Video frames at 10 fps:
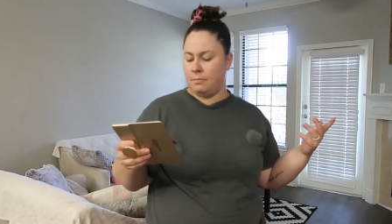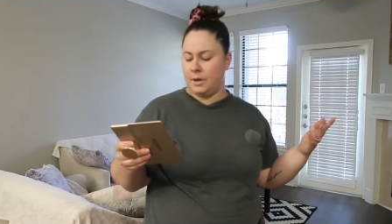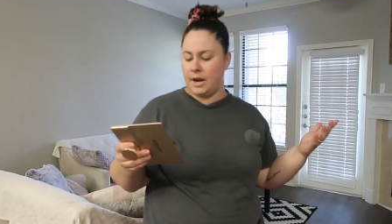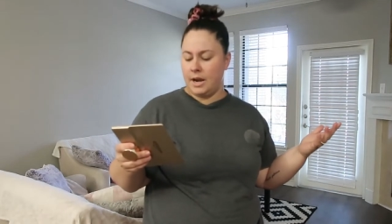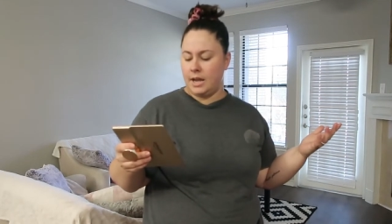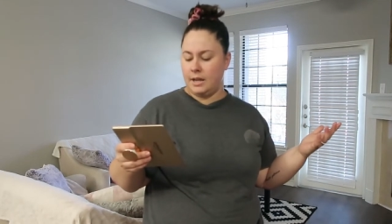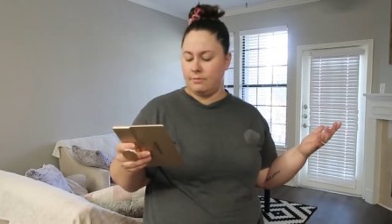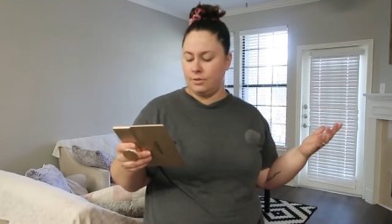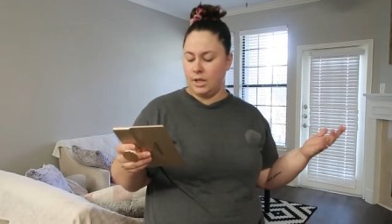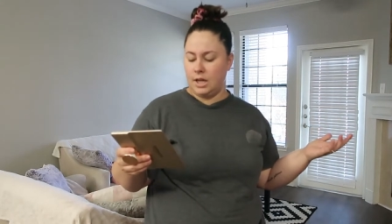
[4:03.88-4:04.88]
but I
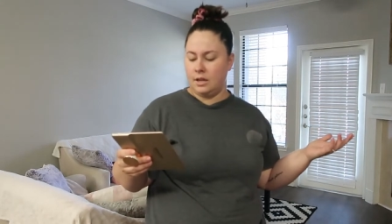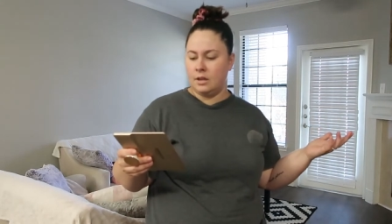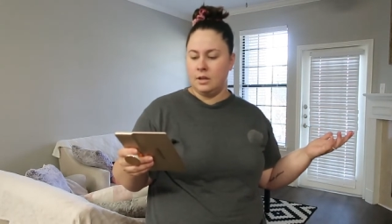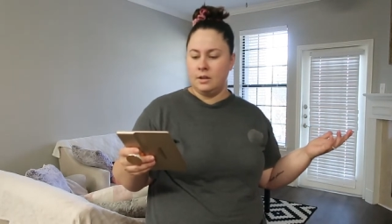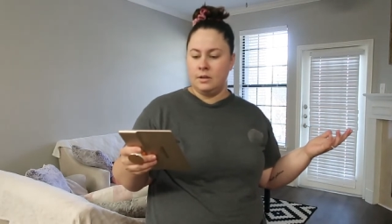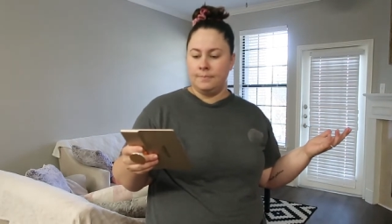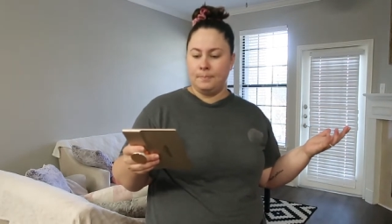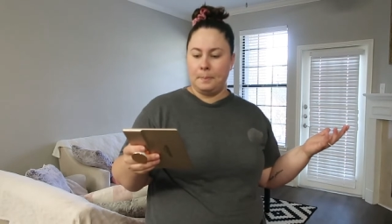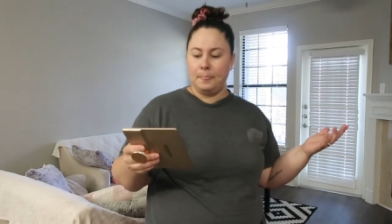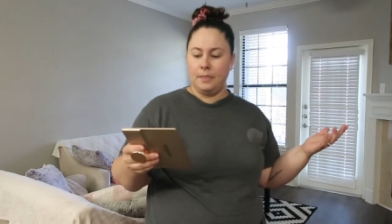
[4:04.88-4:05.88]
have really
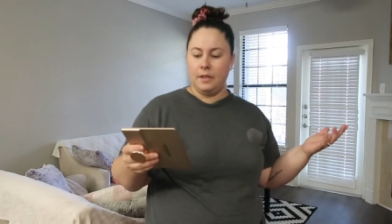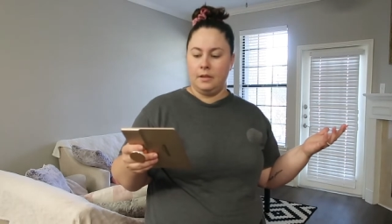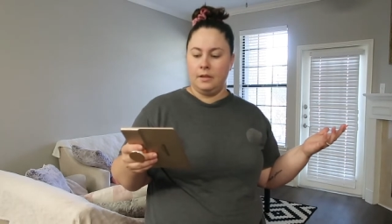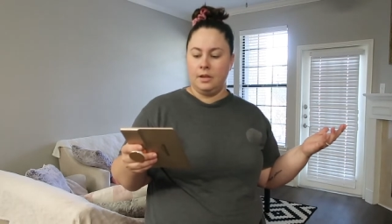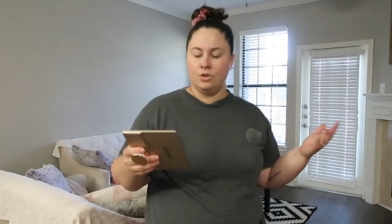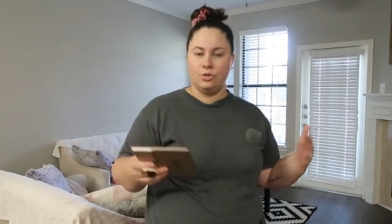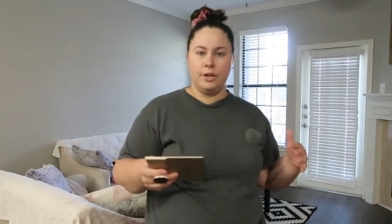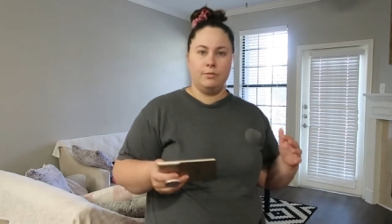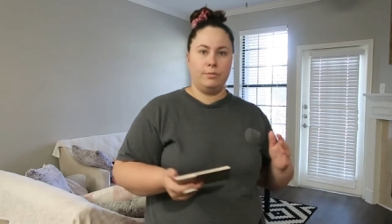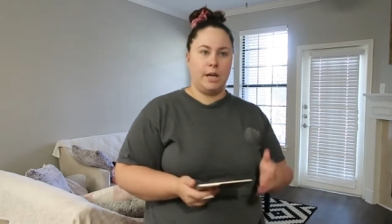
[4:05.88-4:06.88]

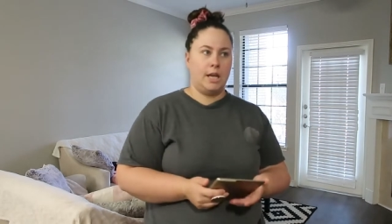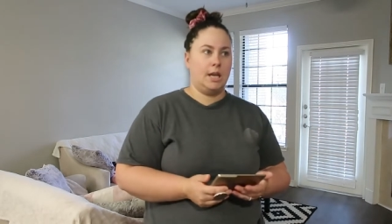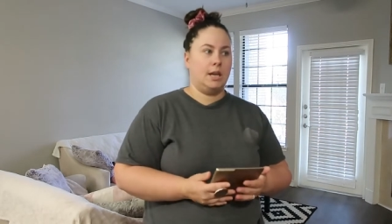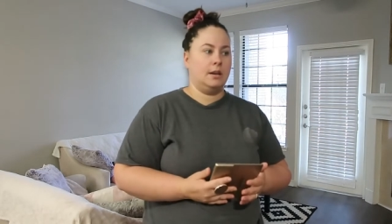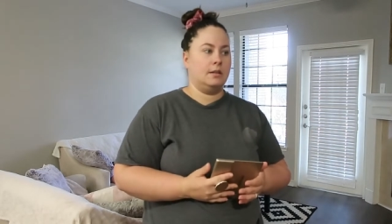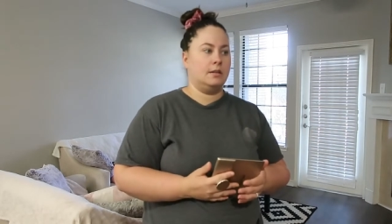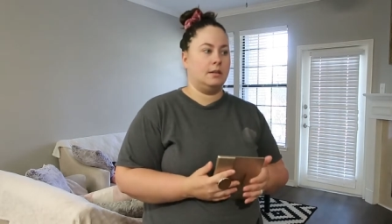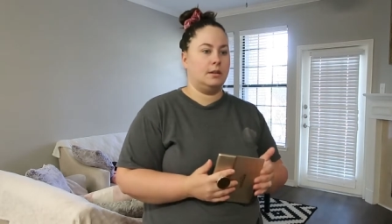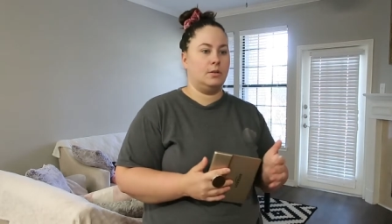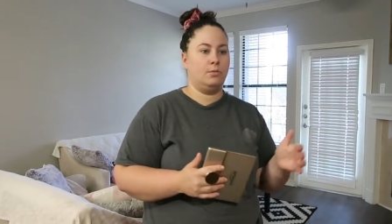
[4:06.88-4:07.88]
enjoyed reading it
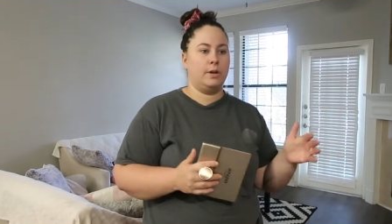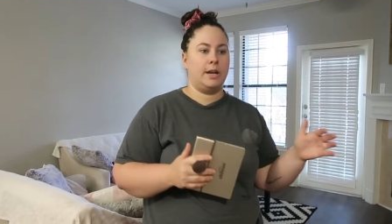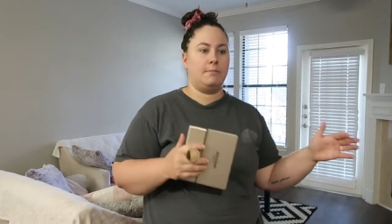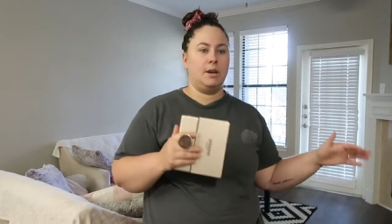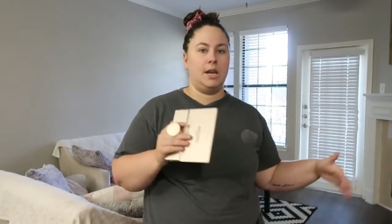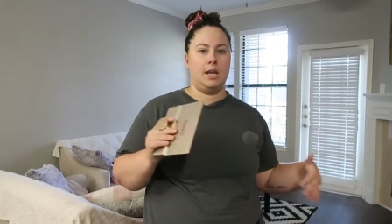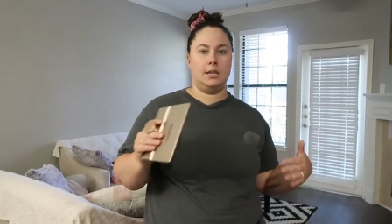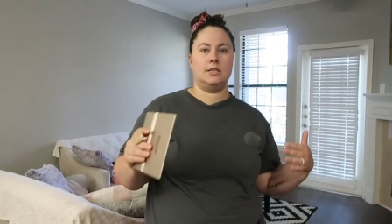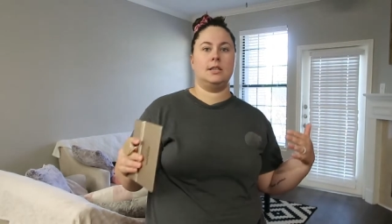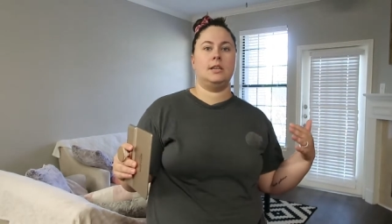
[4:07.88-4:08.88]
when I'm
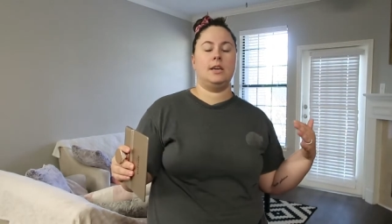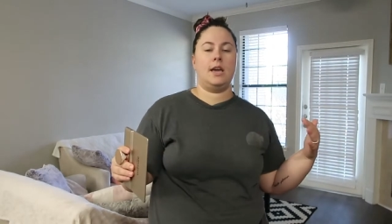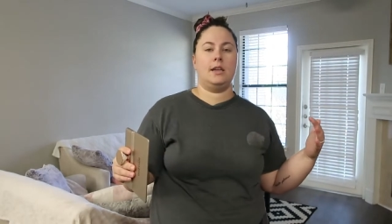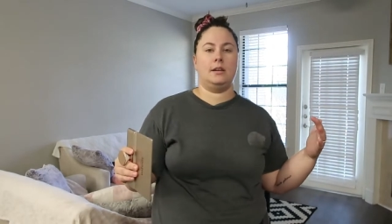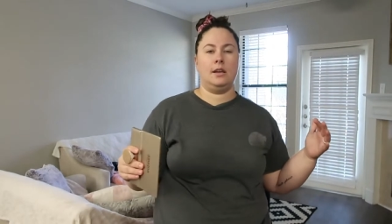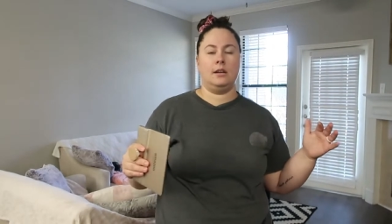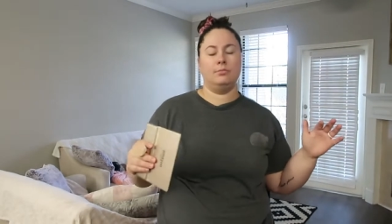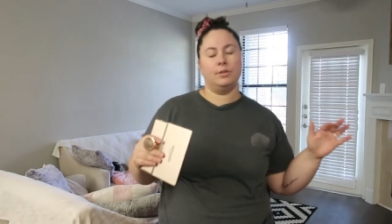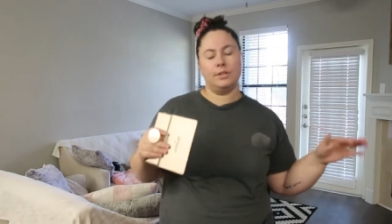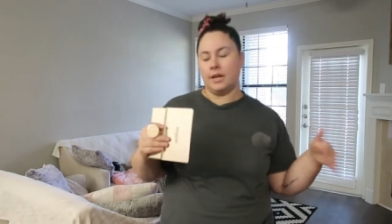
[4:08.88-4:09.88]
needing to get in a
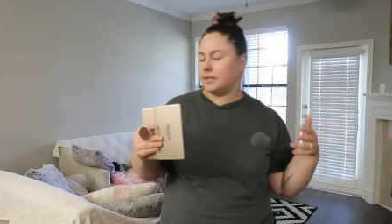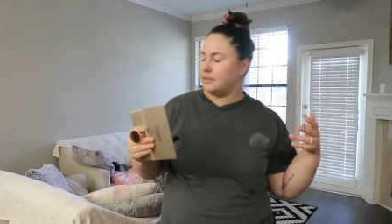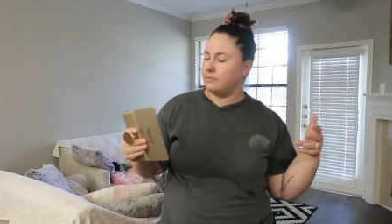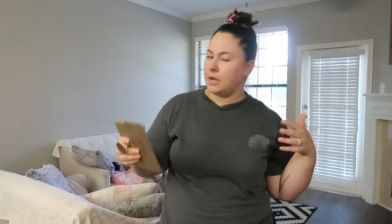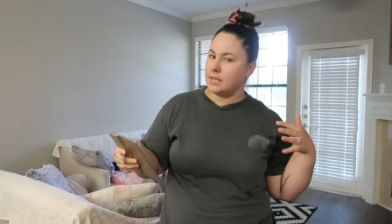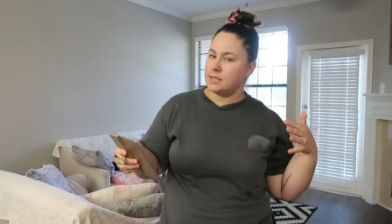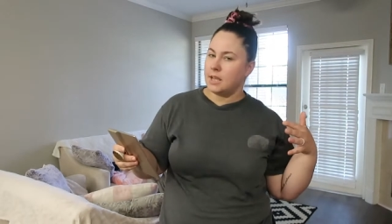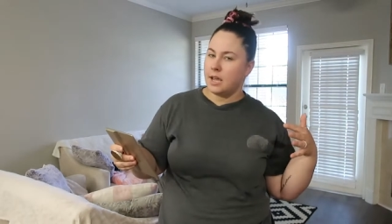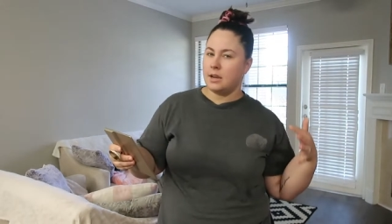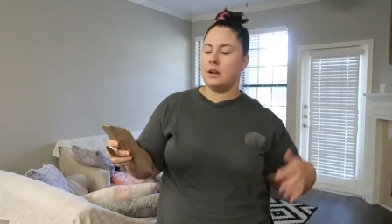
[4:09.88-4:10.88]
productive
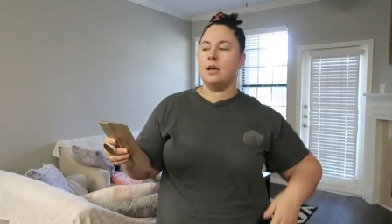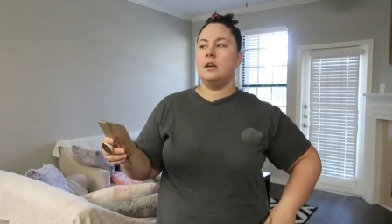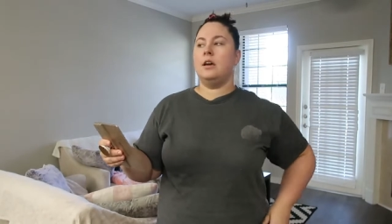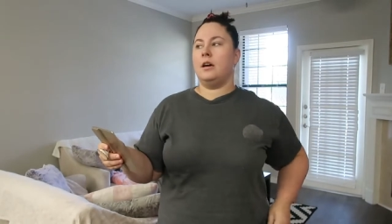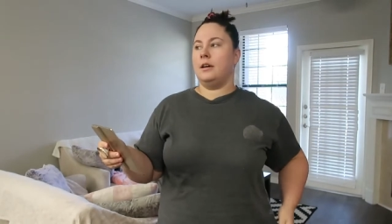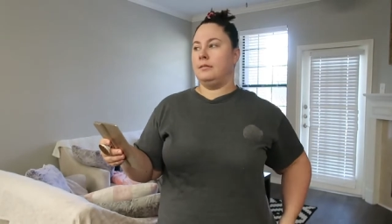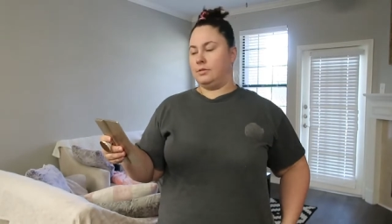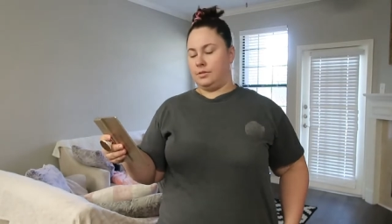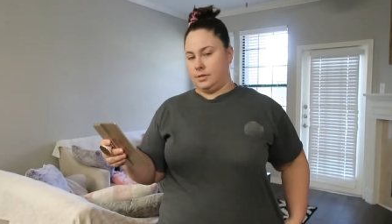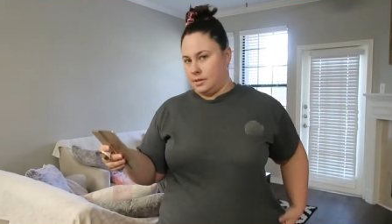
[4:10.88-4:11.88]
mindset,
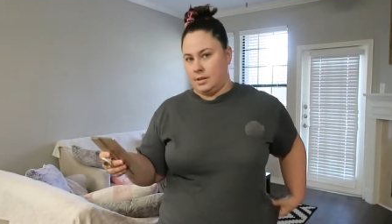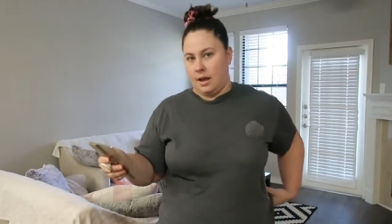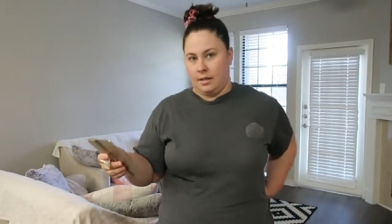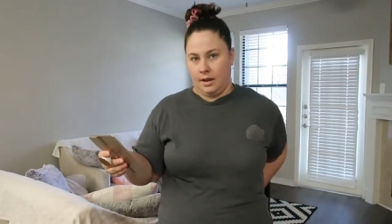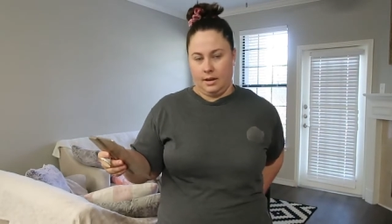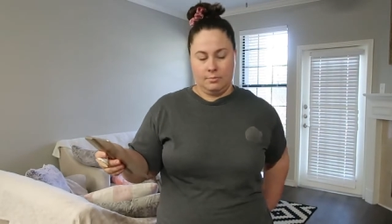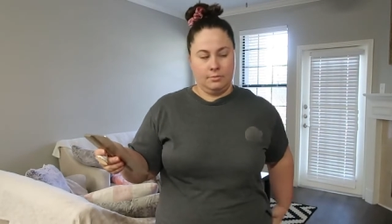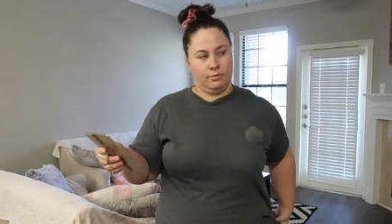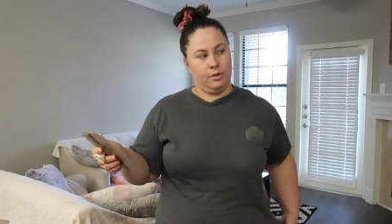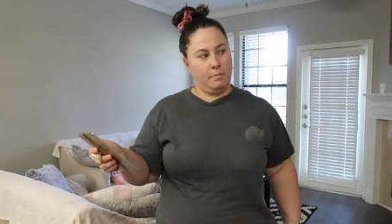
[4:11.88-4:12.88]
so this is not like a
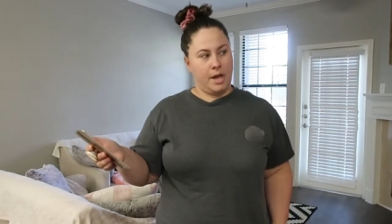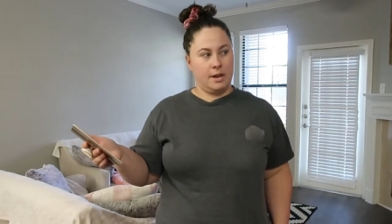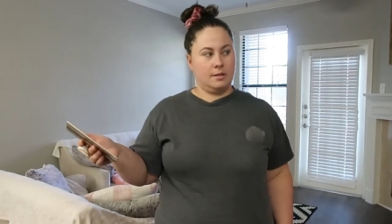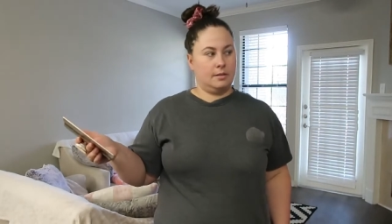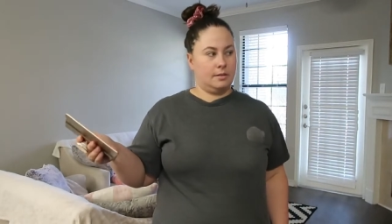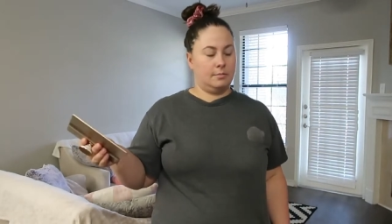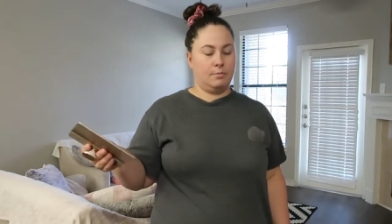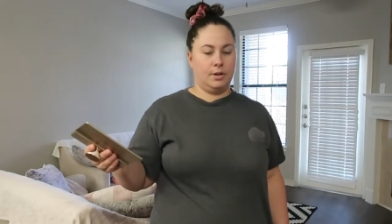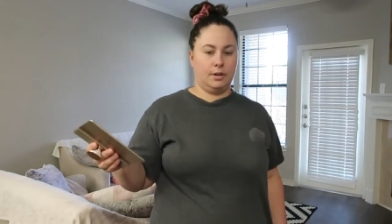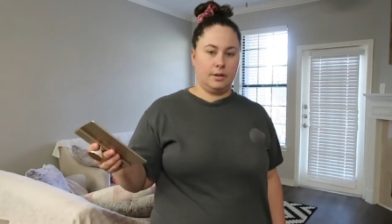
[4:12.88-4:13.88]
before bed
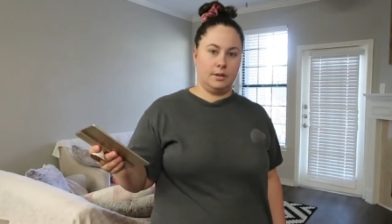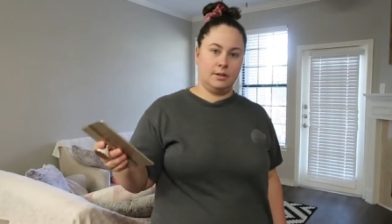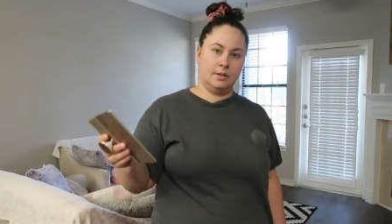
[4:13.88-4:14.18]
book.